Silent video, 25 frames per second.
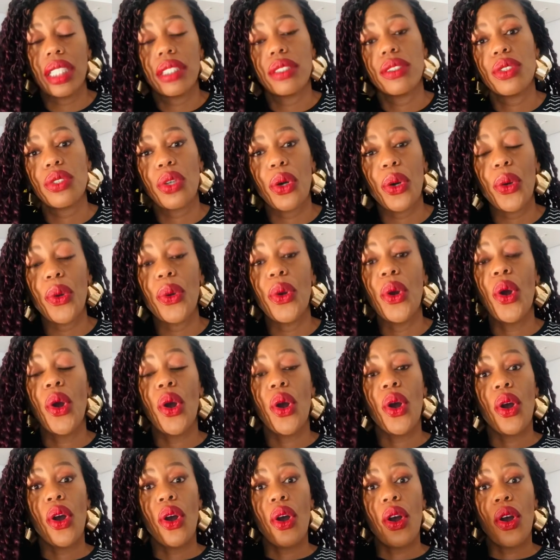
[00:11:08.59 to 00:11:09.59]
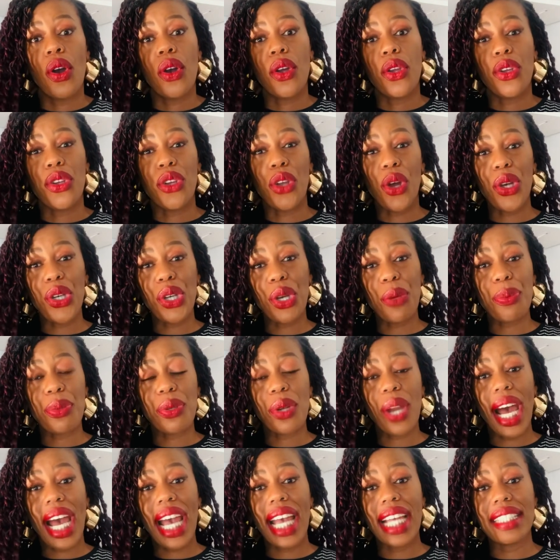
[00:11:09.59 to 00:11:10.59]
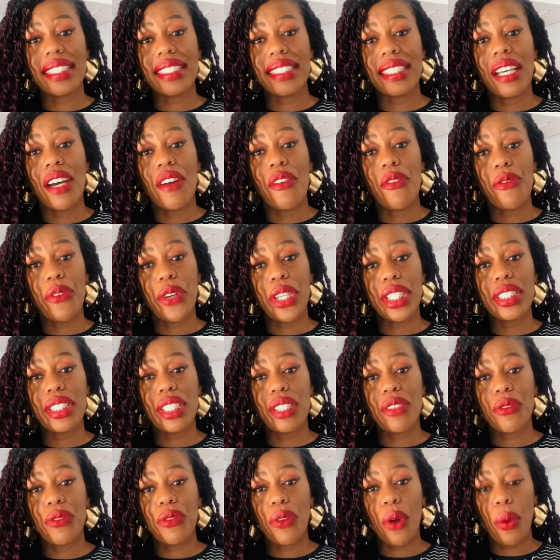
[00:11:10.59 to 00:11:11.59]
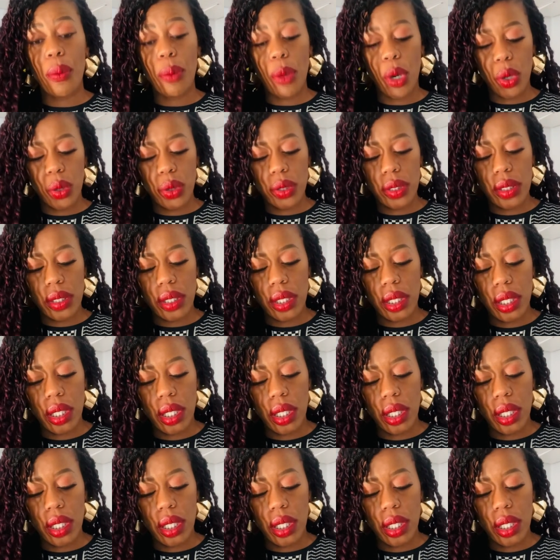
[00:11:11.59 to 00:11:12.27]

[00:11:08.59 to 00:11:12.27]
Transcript: So know your price first and foremost.